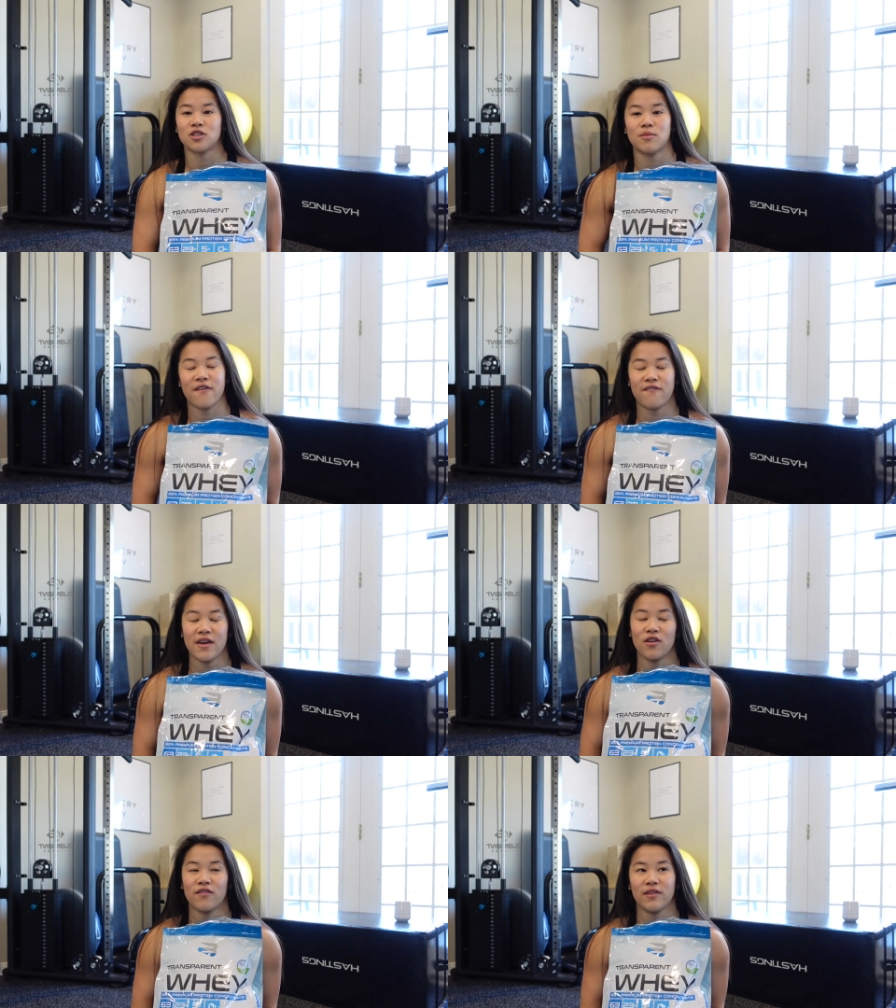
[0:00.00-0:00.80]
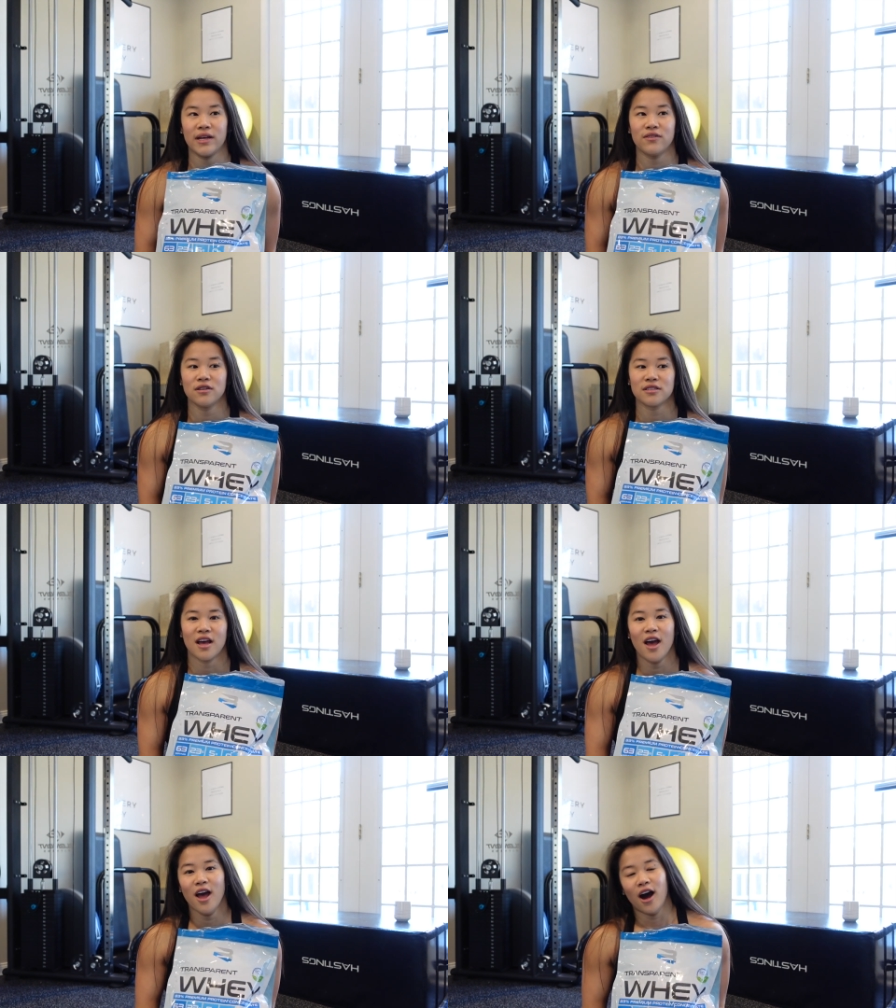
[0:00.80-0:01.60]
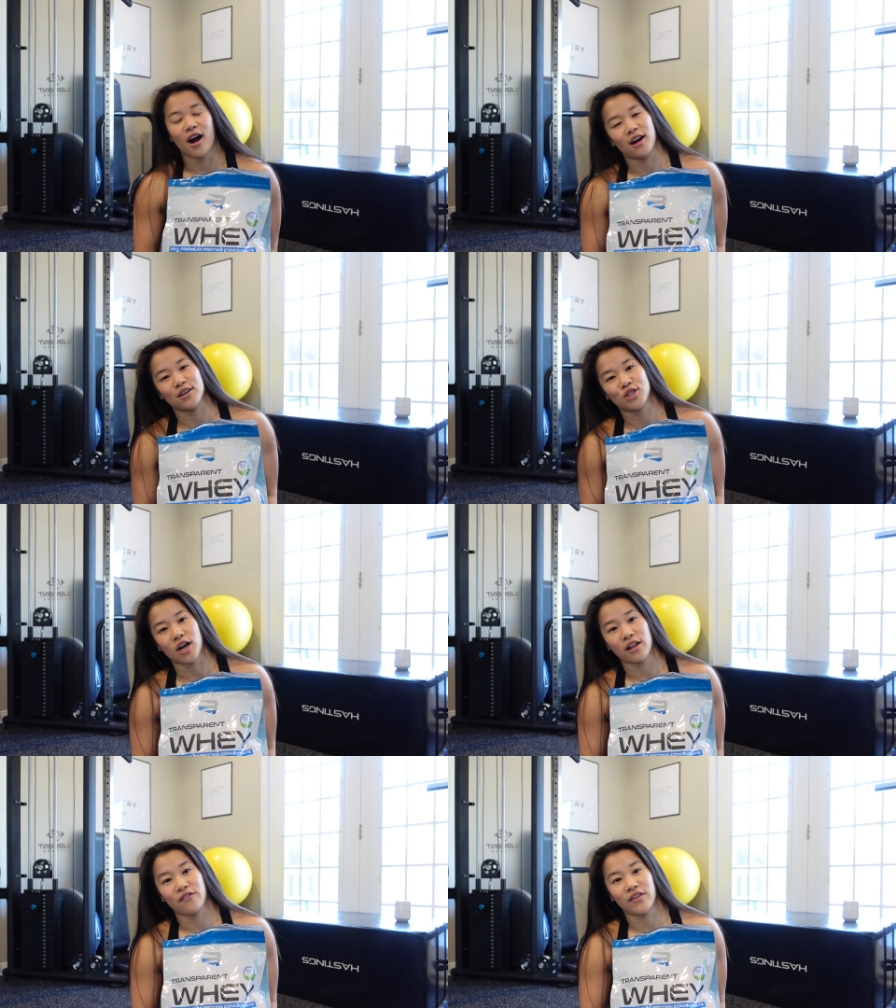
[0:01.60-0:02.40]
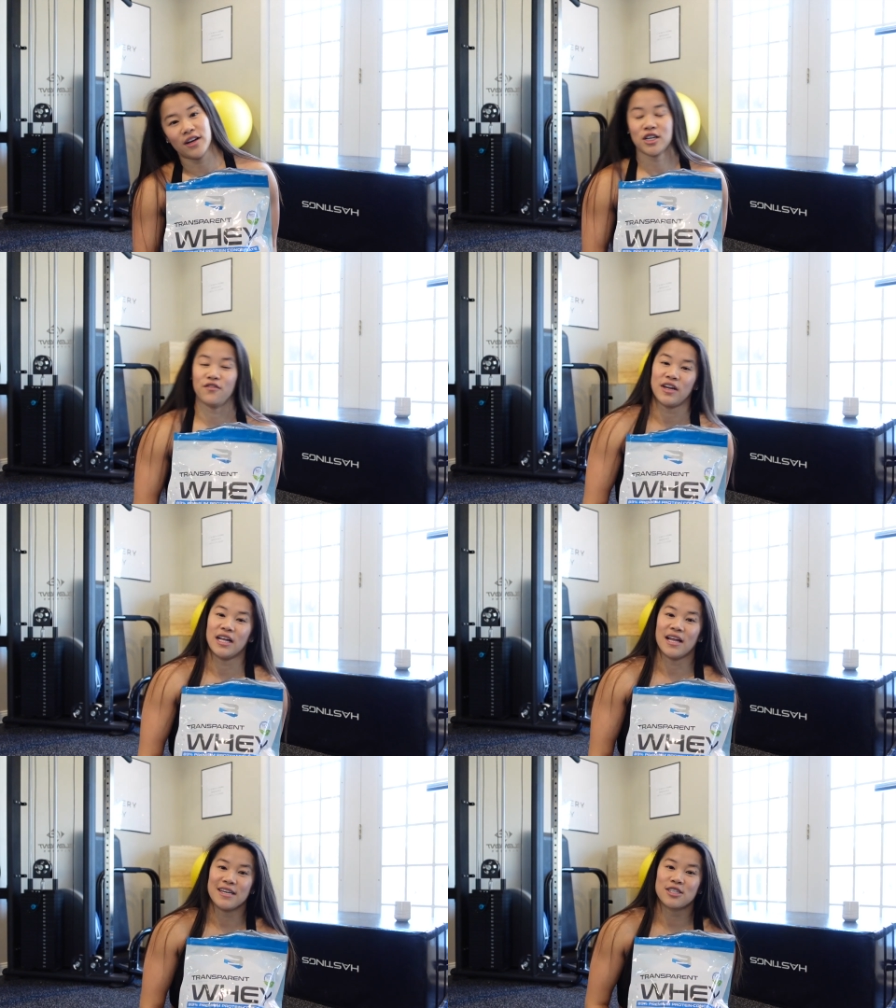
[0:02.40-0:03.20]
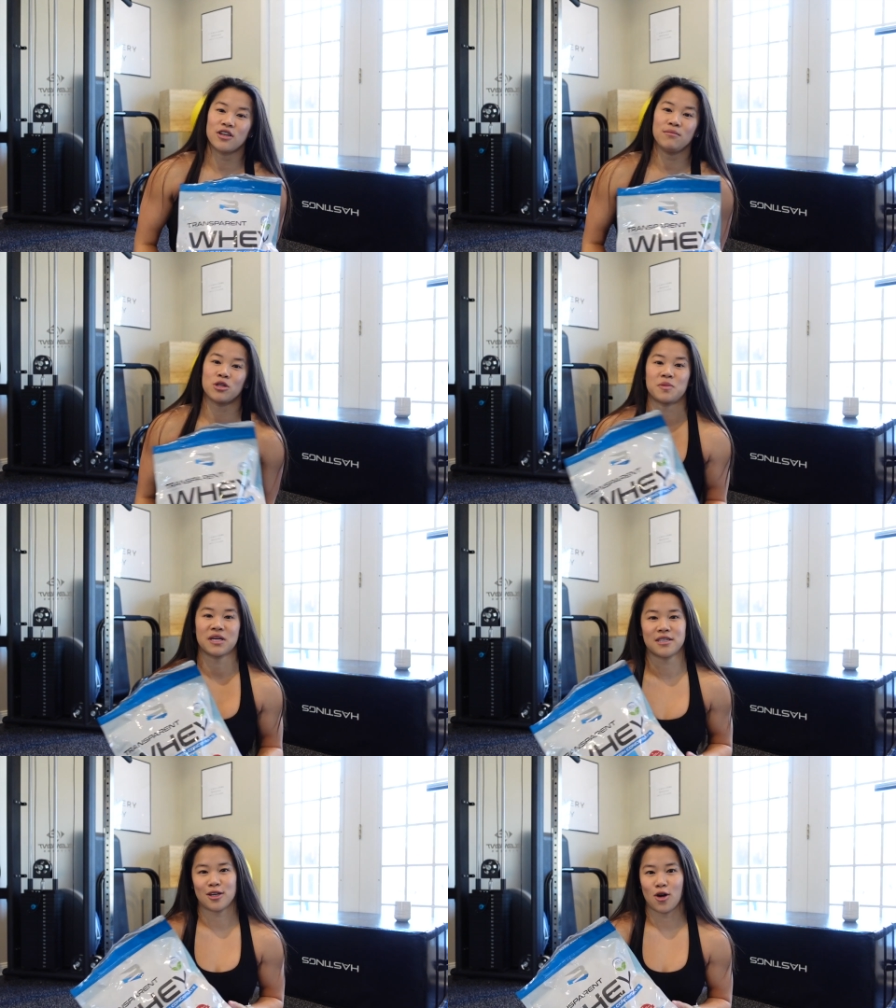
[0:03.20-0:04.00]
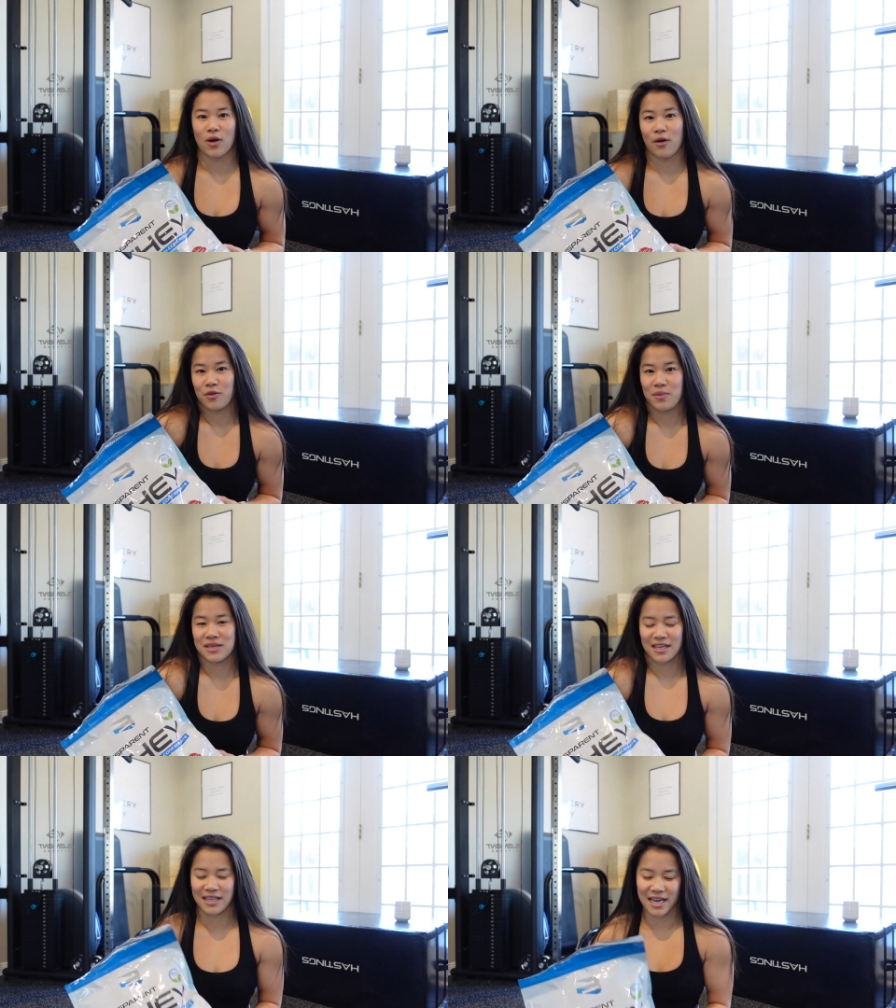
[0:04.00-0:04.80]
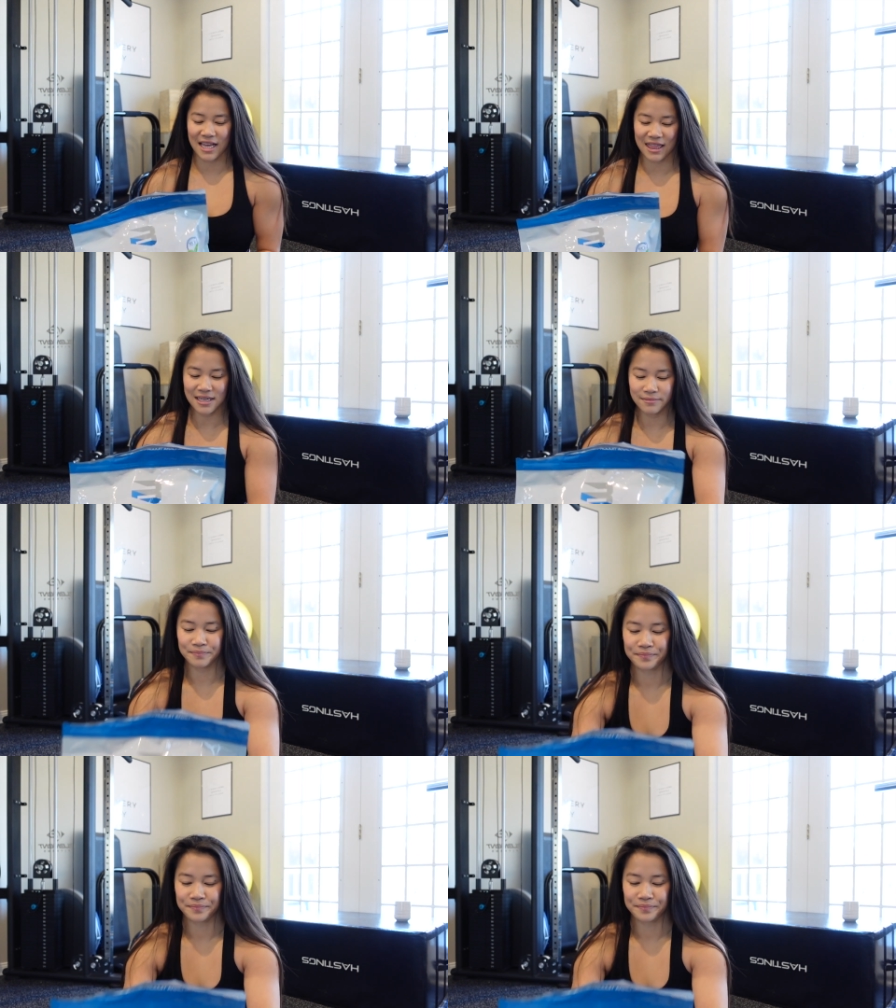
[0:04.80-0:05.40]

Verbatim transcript: So my favorite flavors are chocolate fudge and vanilla ice cream, just because they go well with basically anything.